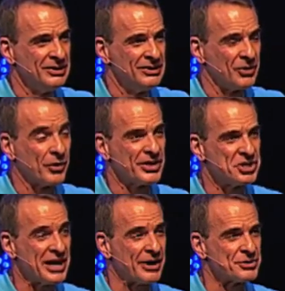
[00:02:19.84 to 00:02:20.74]
or the
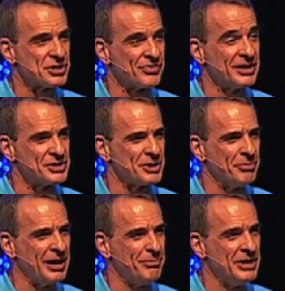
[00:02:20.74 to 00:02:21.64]
shadows of things that
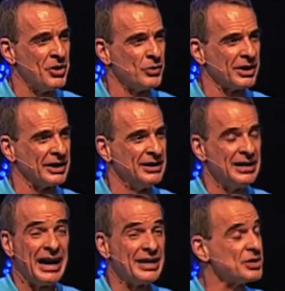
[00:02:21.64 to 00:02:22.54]
may be only?
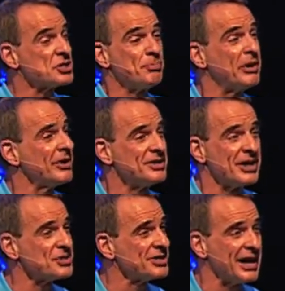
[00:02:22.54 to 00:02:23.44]
And the spirit
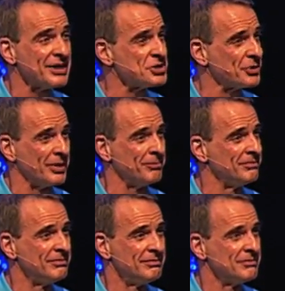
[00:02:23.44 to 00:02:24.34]
doesn't answer him.
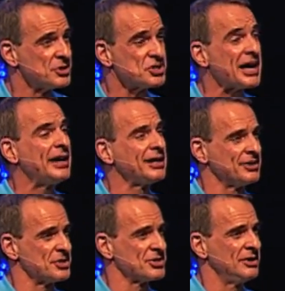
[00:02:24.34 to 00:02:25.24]

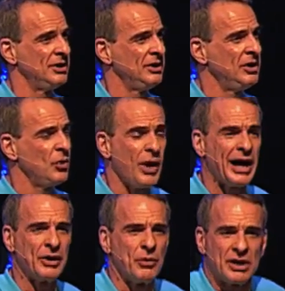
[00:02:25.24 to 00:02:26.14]
Silence.
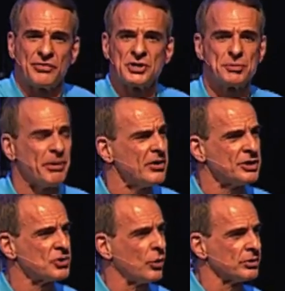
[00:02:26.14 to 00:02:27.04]
Why? Well, if the spirit
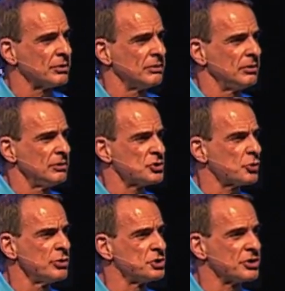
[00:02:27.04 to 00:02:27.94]
had told
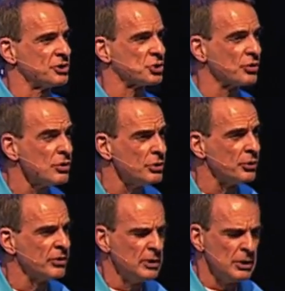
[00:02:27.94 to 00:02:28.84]
Scrooge the
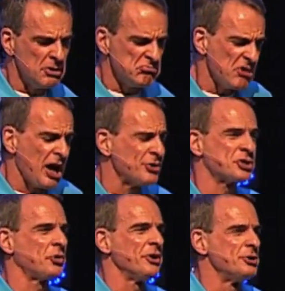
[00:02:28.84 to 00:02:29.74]
truth, no,
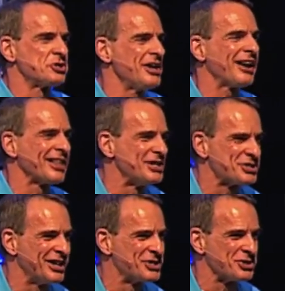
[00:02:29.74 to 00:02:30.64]
Scrooge, none of these
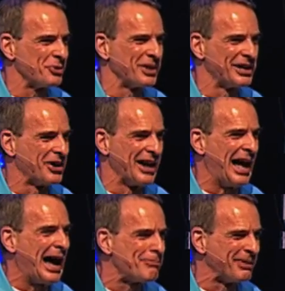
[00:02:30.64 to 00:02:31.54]
things are really going to
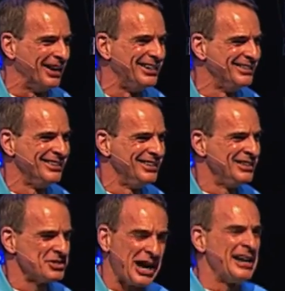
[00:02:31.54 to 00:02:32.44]
happen.
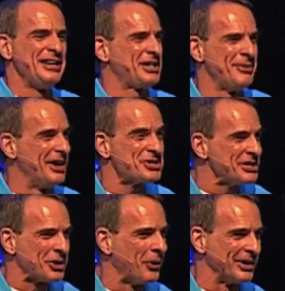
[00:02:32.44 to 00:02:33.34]
Tiny Tim
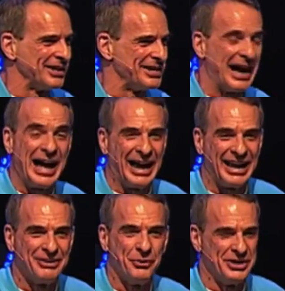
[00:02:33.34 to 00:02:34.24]
isn't going to
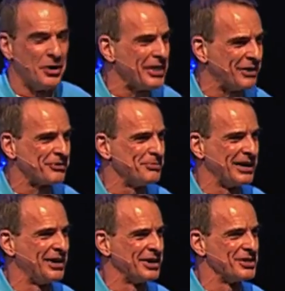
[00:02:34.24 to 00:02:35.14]
die. We know that from the
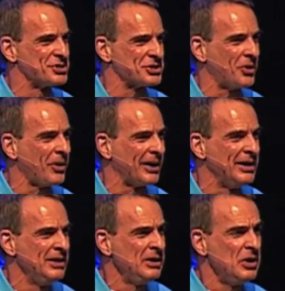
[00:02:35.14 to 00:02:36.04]
end of the story.
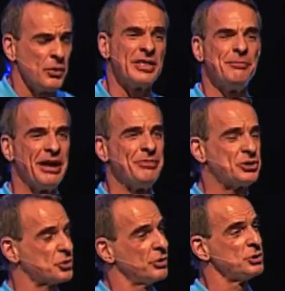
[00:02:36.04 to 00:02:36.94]
Well, then maybe
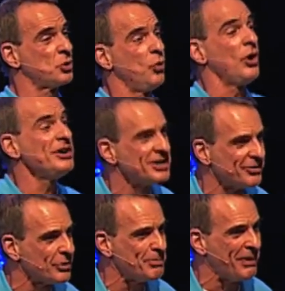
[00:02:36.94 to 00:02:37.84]
Scrooge wouldn't have
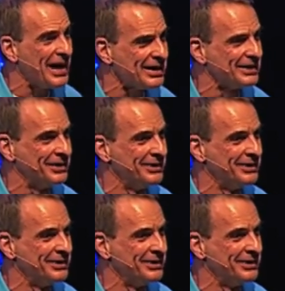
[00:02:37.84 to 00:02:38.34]
repented,